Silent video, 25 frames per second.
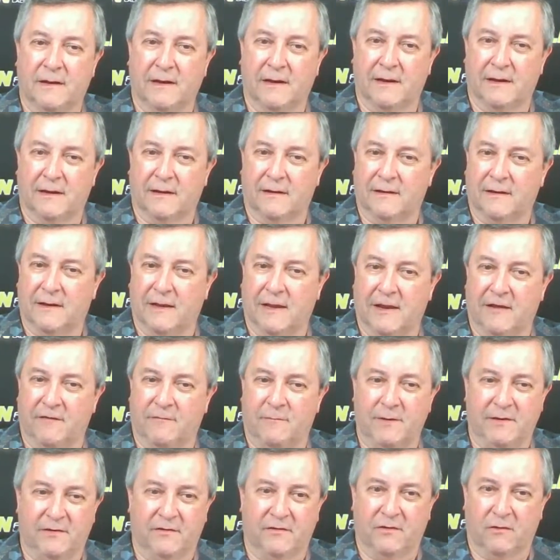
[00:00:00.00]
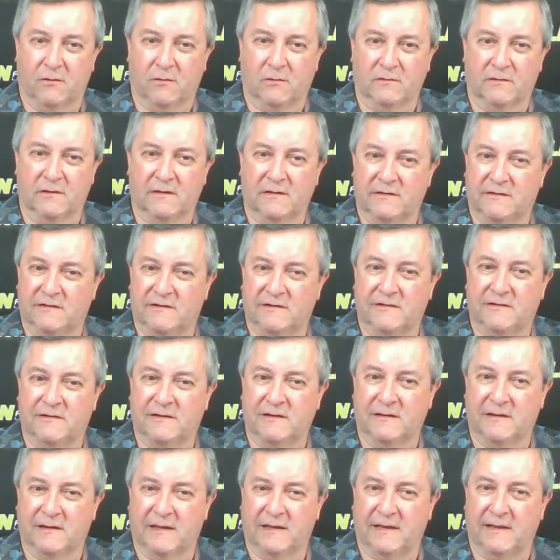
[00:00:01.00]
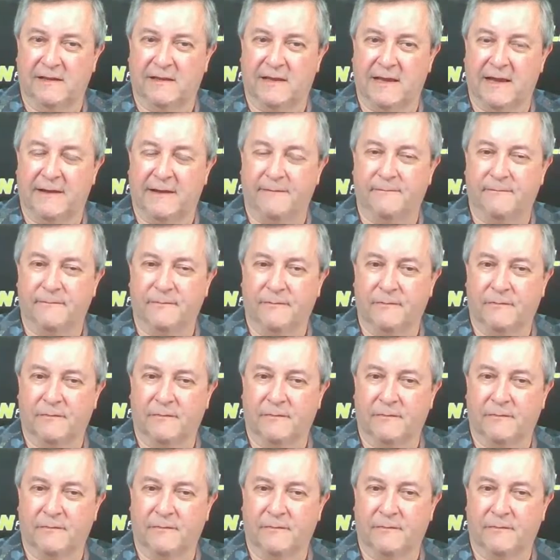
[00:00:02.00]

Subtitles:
I've been told consistently that